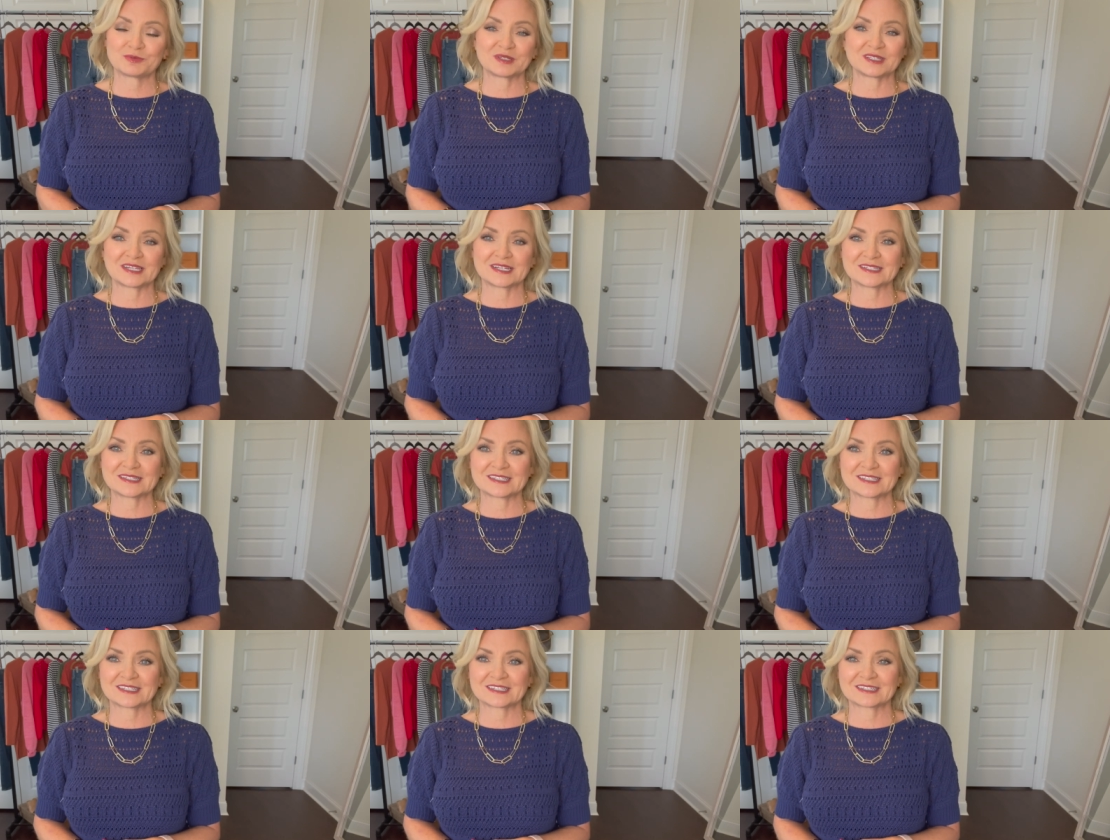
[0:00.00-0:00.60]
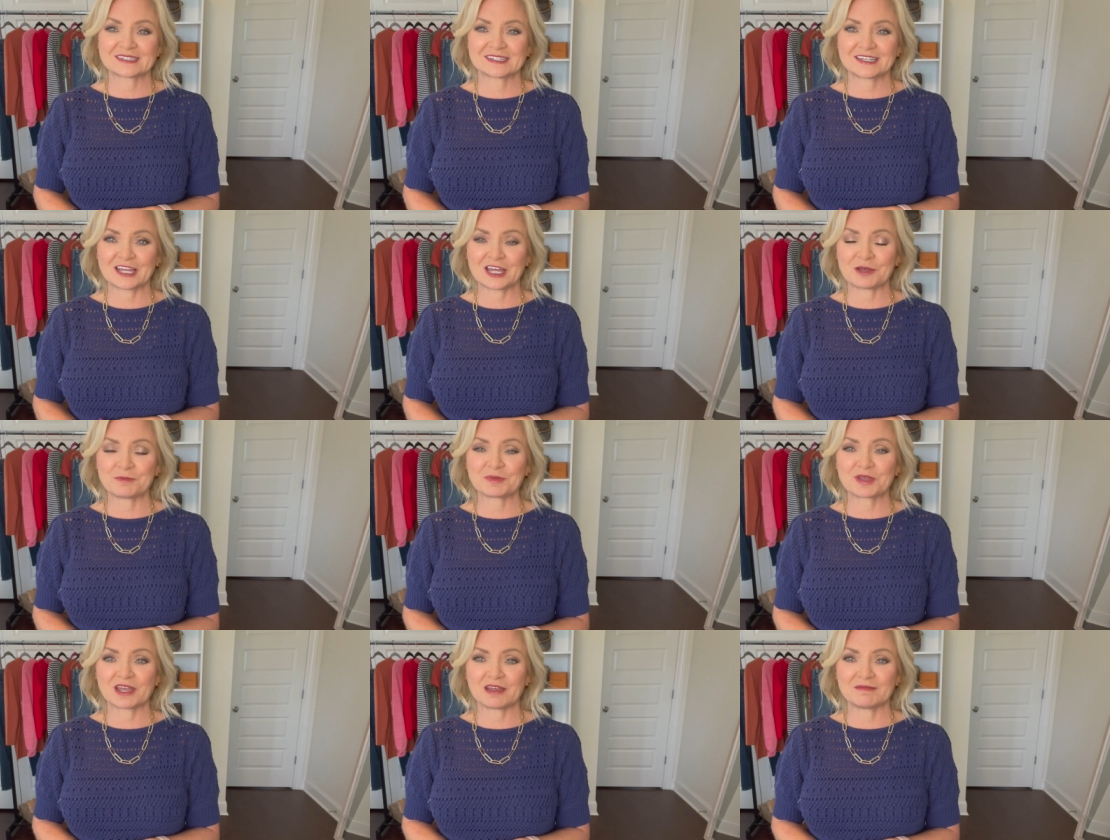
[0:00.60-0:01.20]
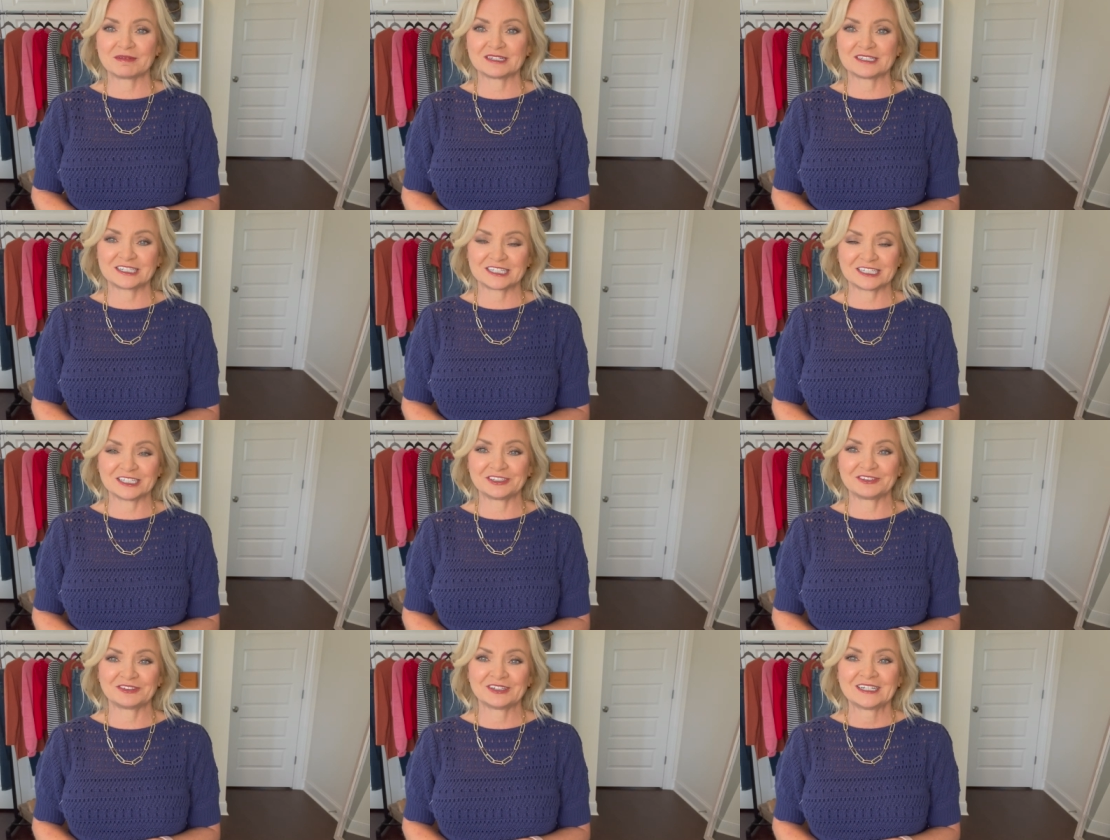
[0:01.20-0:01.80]
but that's upcoming
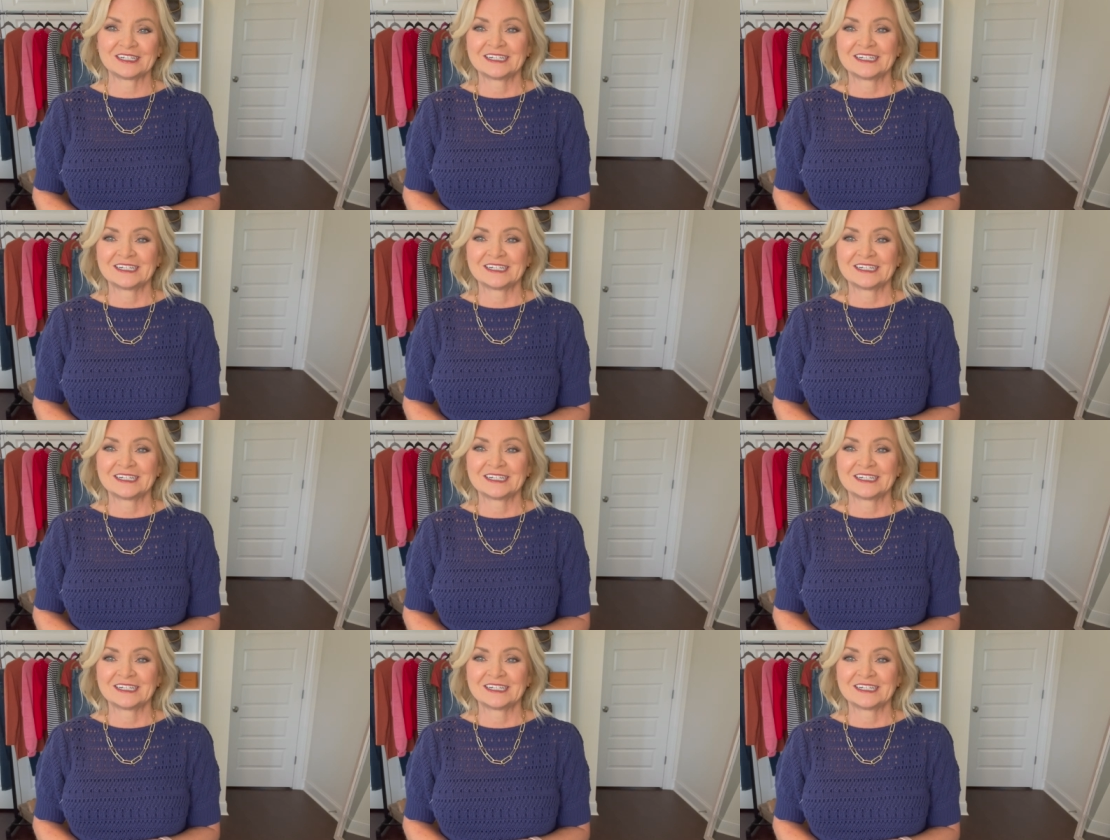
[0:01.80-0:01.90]
too.